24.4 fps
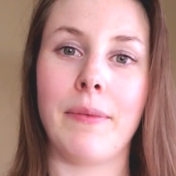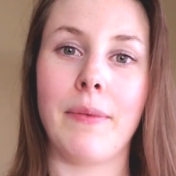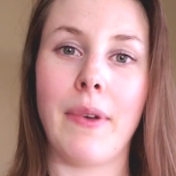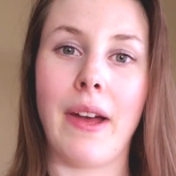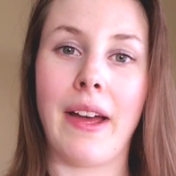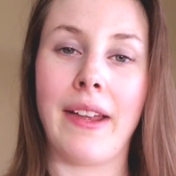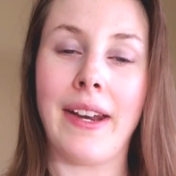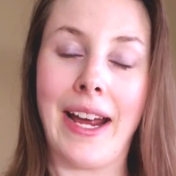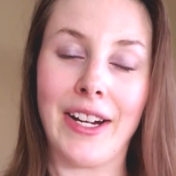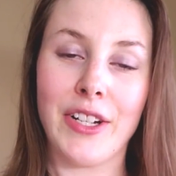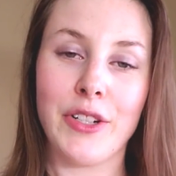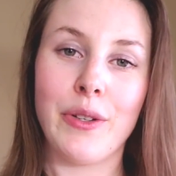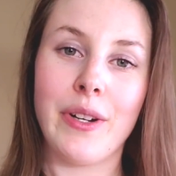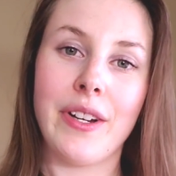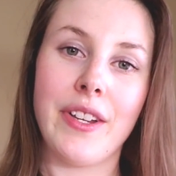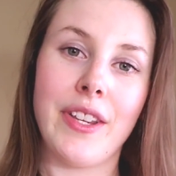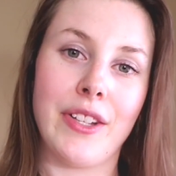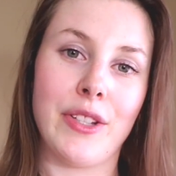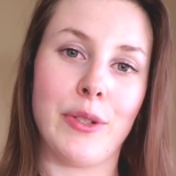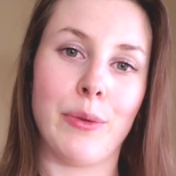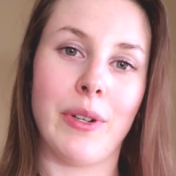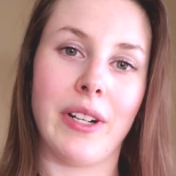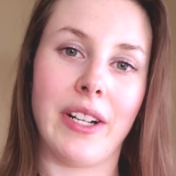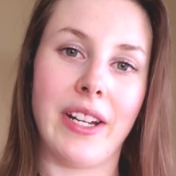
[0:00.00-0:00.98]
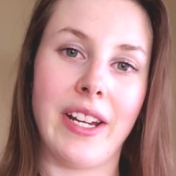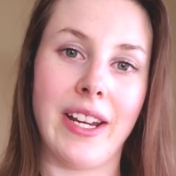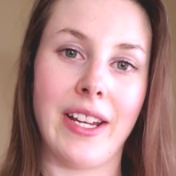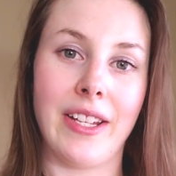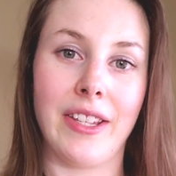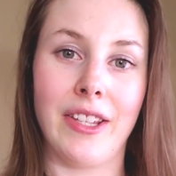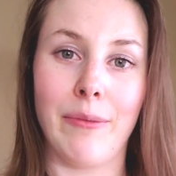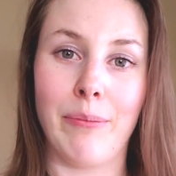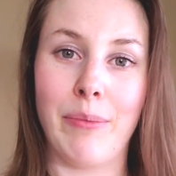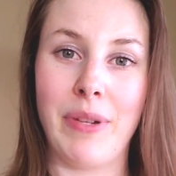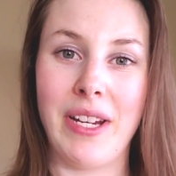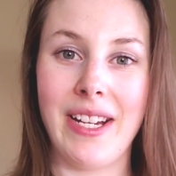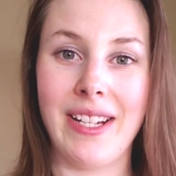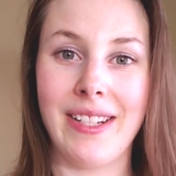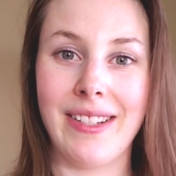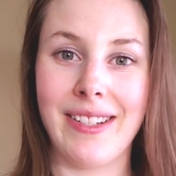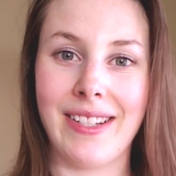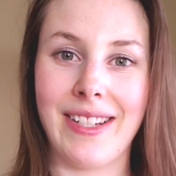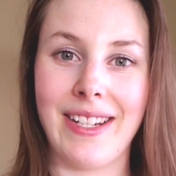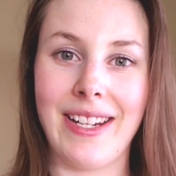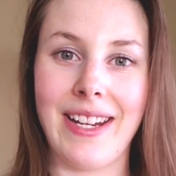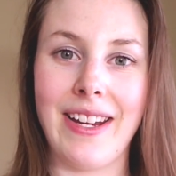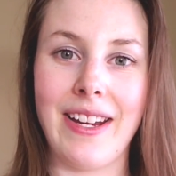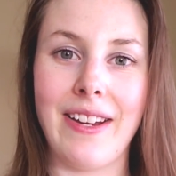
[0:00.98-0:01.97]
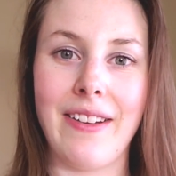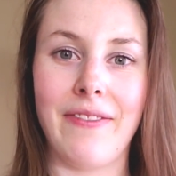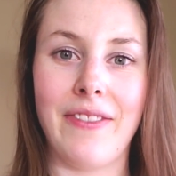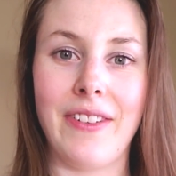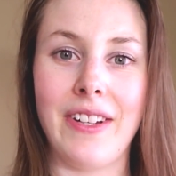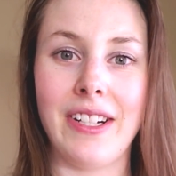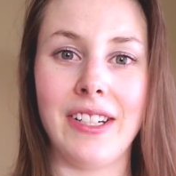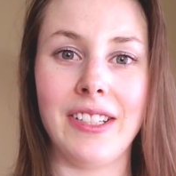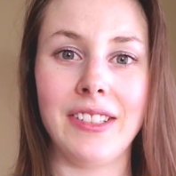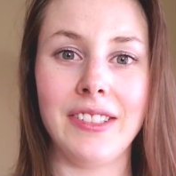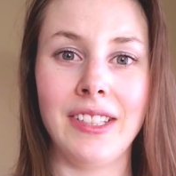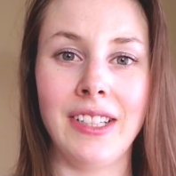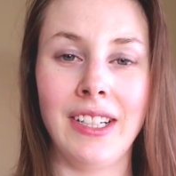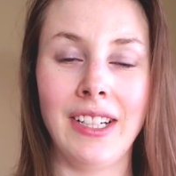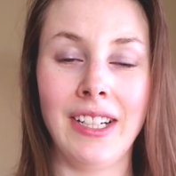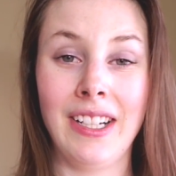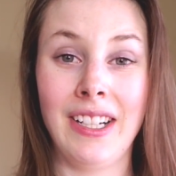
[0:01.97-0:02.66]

actuary that's working in the P&C field,